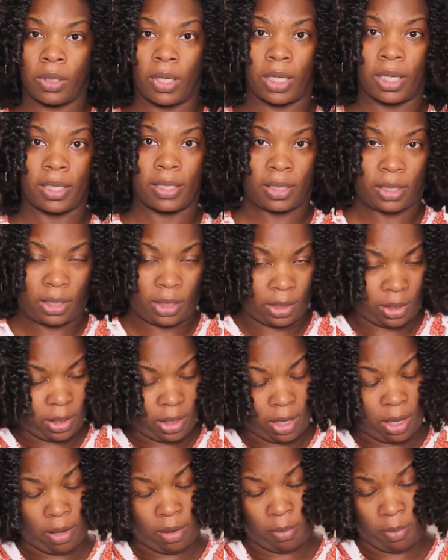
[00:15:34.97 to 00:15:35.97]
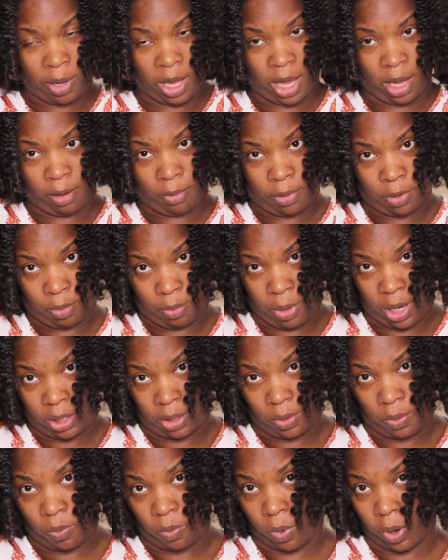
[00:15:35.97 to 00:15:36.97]
like I said, I'm able to
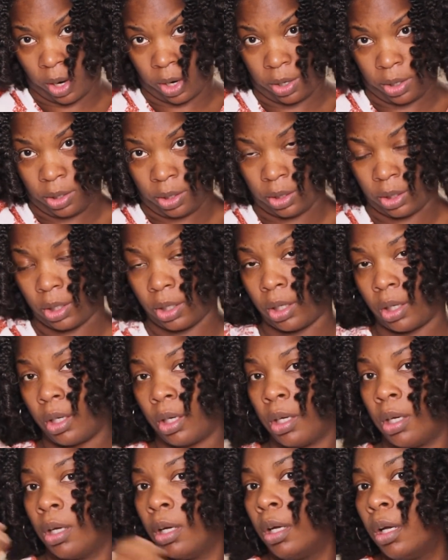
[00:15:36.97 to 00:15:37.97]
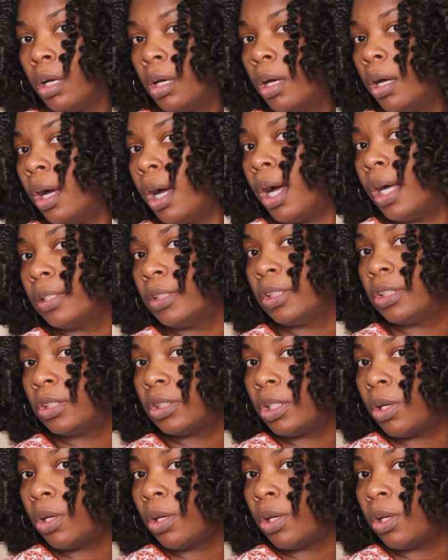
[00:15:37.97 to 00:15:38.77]
make it work. I just